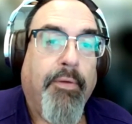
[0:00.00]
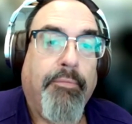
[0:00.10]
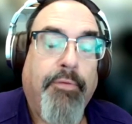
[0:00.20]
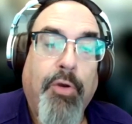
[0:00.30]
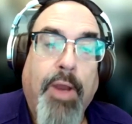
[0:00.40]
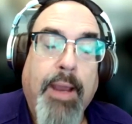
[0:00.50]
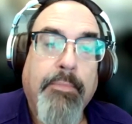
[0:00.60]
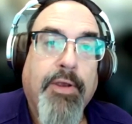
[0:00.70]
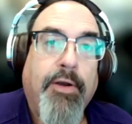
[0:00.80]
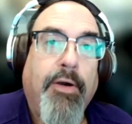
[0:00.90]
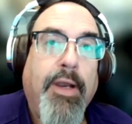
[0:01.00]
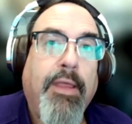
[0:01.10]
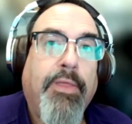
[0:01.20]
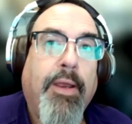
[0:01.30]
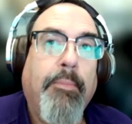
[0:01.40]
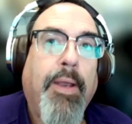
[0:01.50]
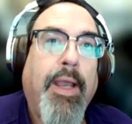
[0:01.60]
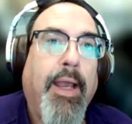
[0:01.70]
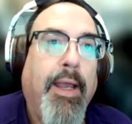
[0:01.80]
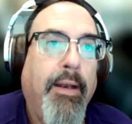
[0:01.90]
a few games underneath him
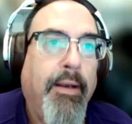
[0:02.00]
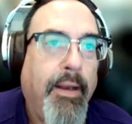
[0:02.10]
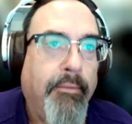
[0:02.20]
and